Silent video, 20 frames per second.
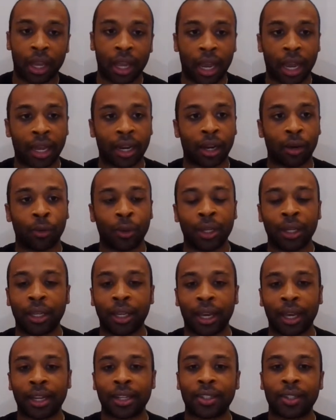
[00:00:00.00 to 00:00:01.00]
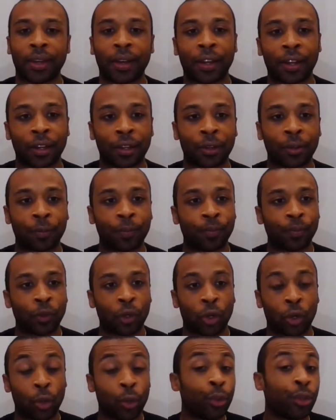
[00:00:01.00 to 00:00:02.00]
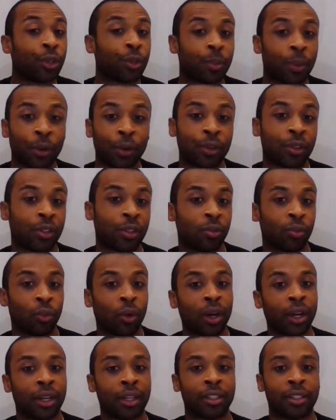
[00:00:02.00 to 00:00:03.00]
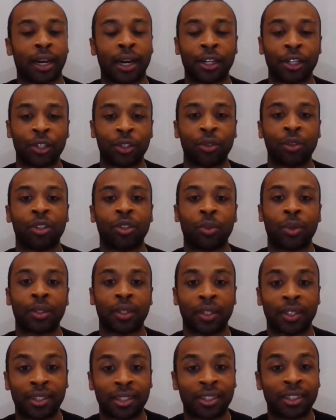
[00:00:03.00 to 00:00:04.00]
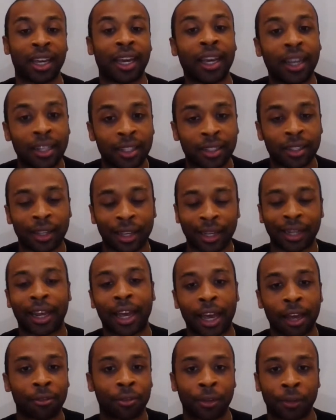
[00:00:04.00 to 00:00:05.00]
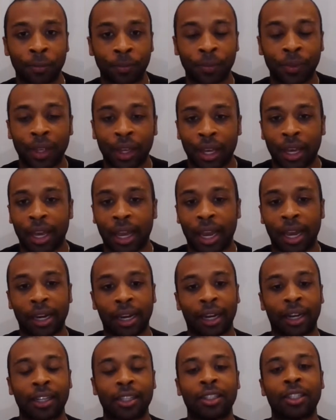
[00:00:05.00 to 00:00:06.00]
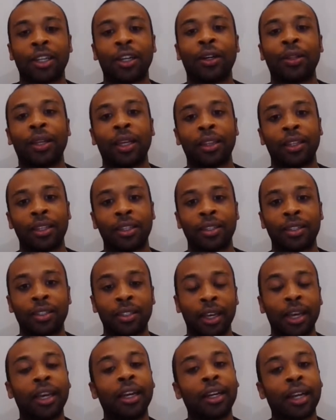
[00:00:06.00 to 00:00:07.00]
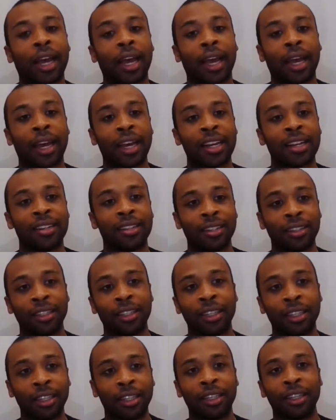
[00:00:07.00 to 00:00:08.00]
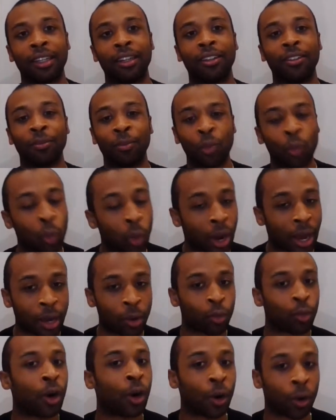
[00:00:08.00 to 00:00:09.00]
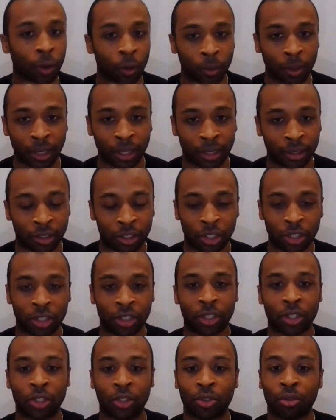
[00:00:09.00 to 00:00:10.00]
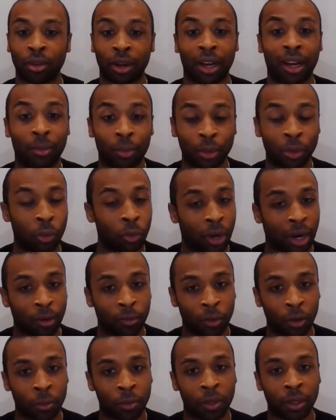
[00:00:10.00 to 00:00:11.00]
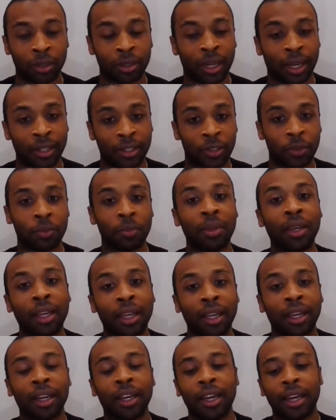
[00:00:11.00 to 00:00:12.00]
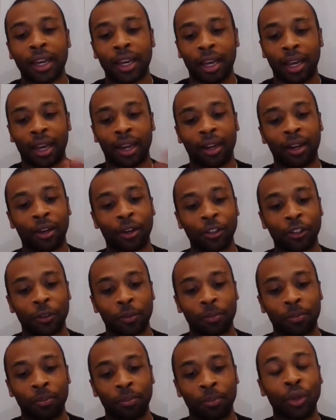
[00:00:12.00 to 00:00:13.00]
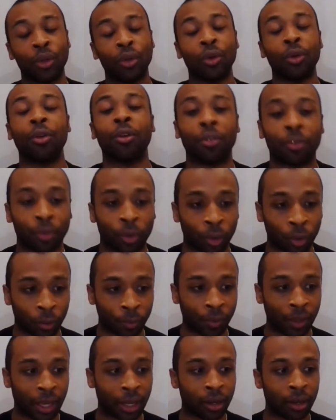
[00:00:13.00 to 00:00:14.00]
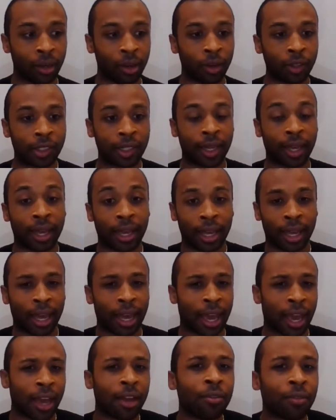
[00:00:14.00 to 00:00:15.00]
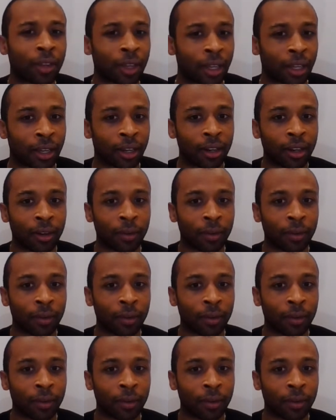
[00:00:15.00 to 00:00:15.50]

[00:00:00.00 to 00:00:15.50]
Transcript: and I really can't tell who this person was. I just knew this was a saint in heaven. And I could tell that the saint had the white robe. And just to describe what the white robe looked like to me, it looked beautiful. It looked heavy,